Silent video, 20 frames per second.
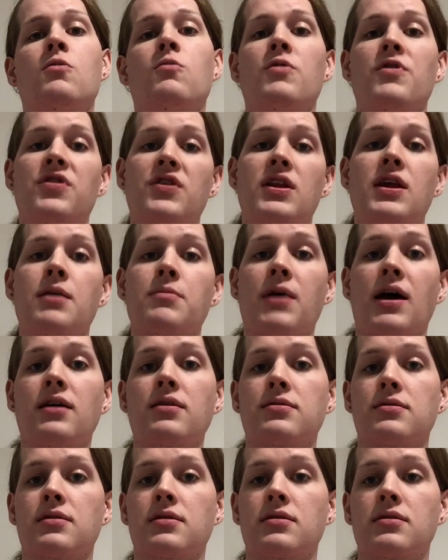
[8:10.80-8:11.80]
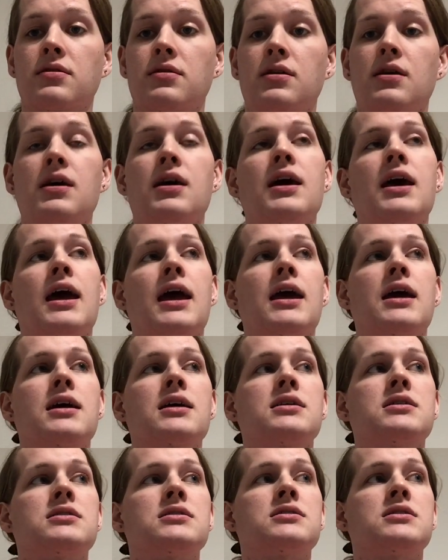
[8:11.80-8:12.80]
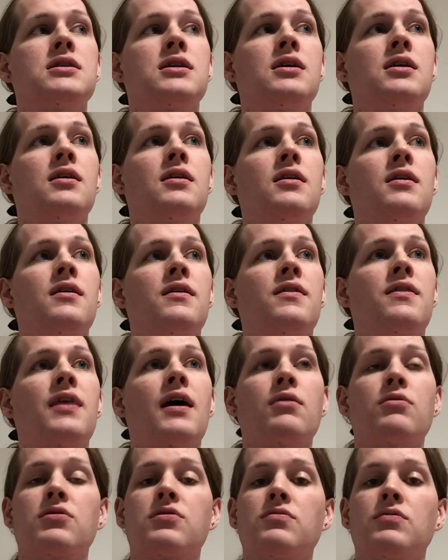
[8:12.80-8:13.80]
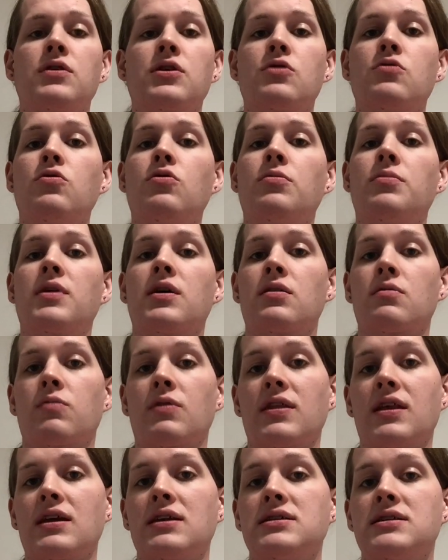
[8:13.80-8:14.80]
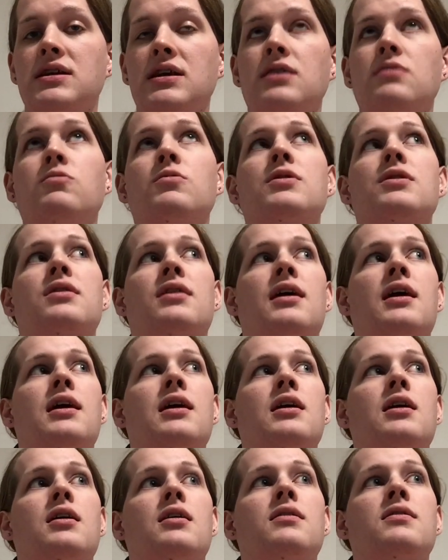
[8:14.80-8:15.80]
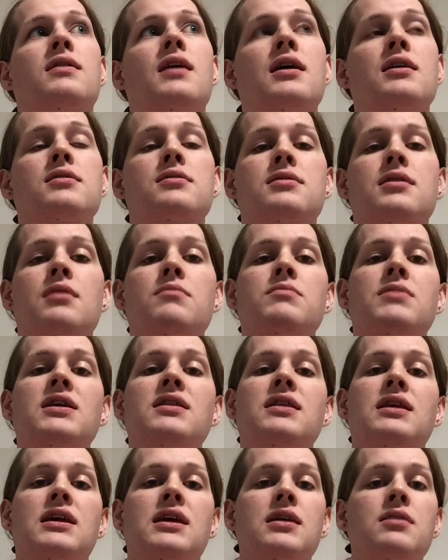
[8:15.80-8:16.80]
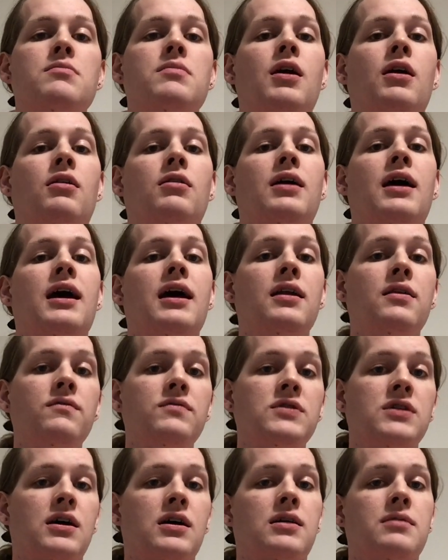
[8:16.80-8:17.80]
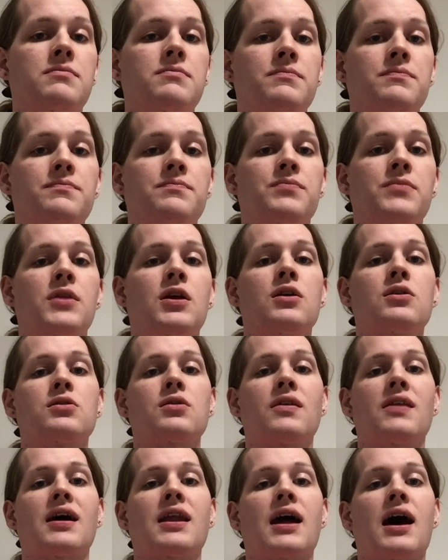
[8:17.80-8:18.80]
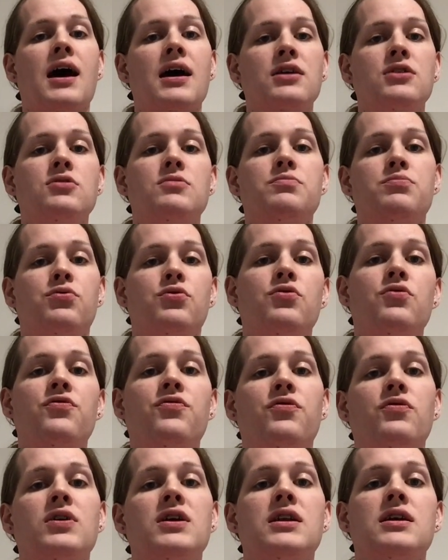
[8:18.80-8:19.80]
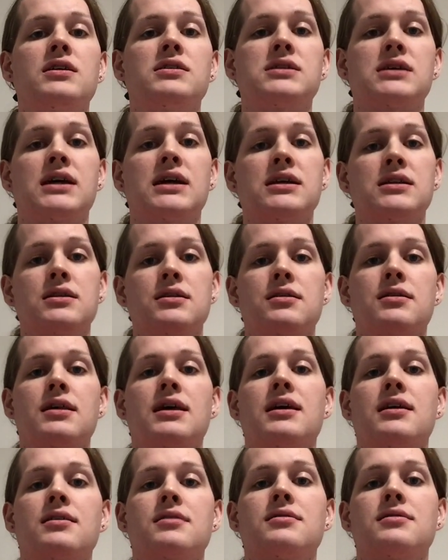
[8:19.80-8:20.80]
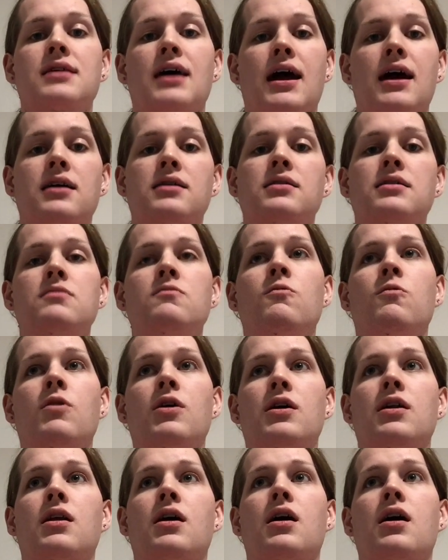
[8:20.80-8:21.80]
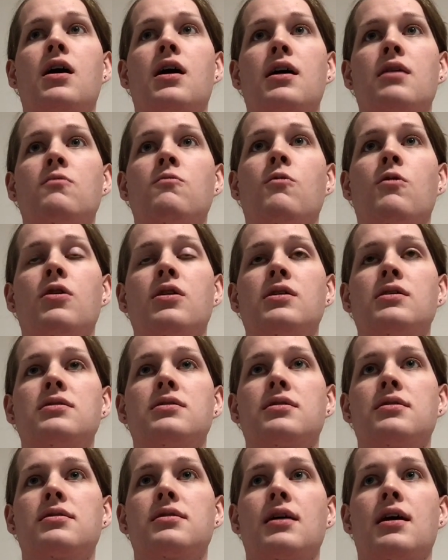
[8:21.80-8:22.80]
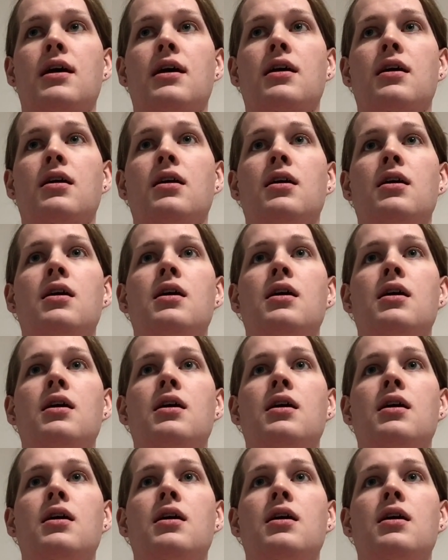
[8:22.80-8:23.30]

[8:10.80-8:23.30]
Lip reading: with the name Alison. And that was really cool because what they did was they sent me the email ahead of time so that I could proofread it and say exactly what I wanted to say.